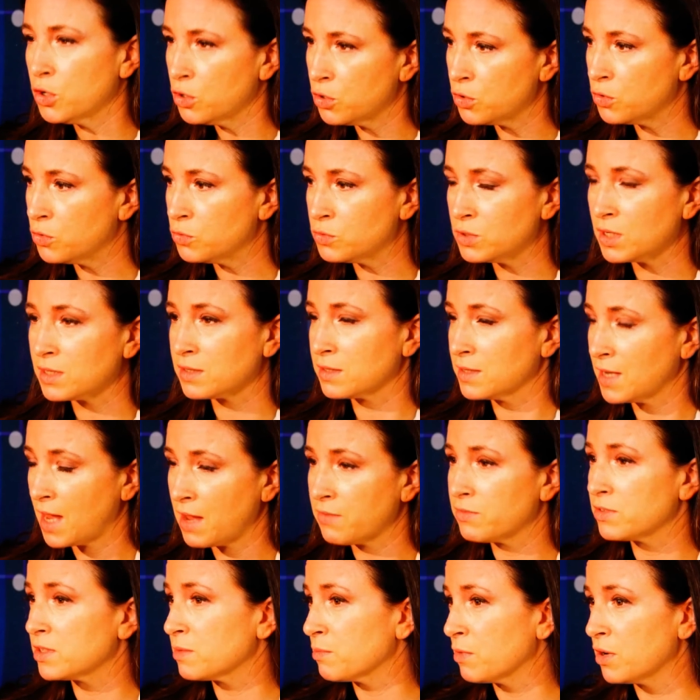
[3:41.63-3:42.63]
who doesn't
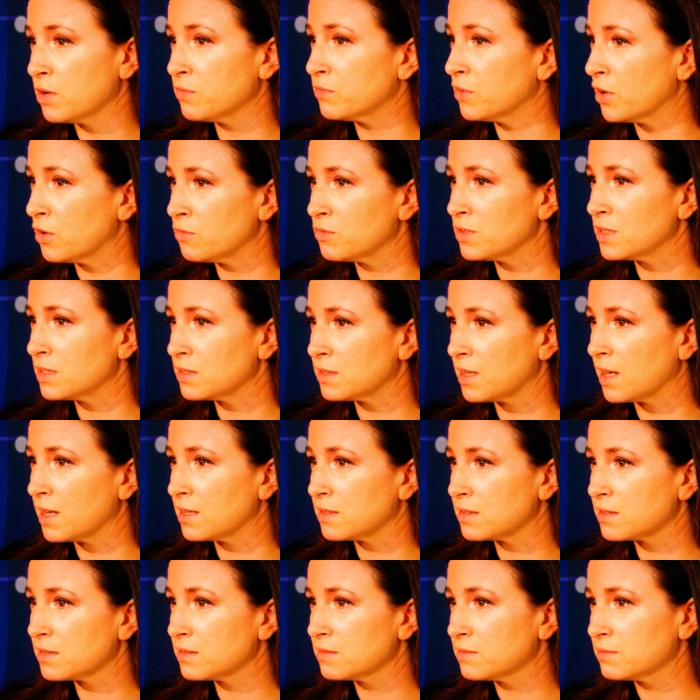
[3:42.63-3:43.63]
have a smartphone these
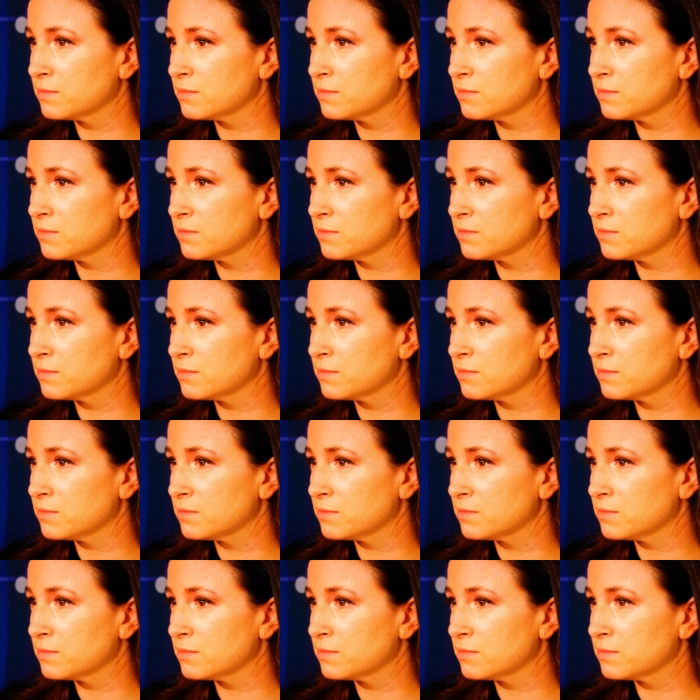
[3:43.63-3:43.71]
days?